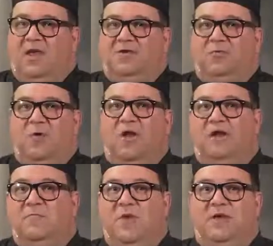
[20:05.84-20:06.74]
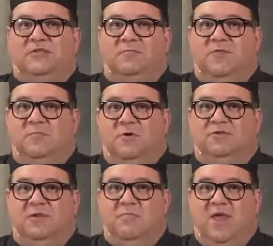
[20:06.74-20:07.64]
and you're ready to make some of the
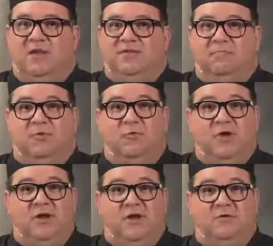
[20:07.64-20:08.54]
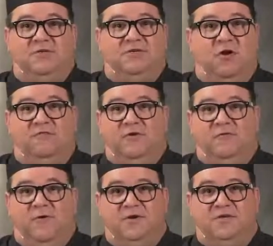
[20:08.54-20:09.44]
most amazing burritos, soft
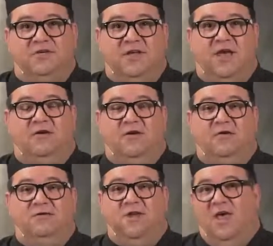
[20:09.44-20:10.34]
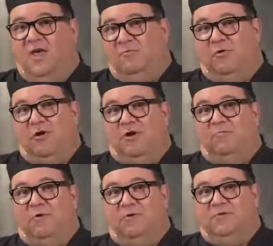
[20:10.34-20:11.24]
and crunchy tacos,
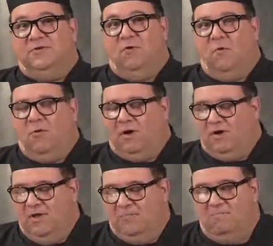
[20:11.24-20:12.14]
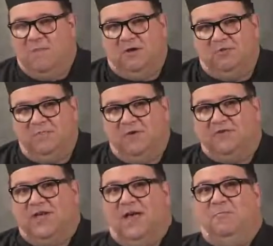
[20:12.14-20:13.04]
burrito bowls, or melt them on
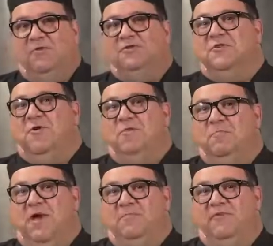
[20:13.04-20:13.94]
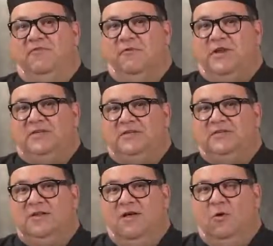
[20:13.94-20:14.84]
top of those great papa
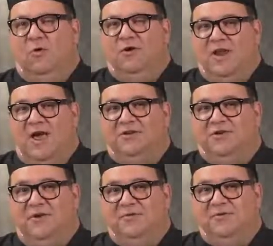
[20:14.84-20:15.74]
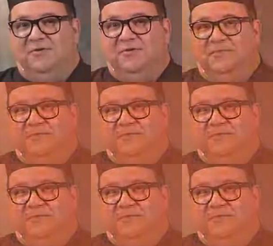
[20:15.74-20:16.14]
fritas or nachos.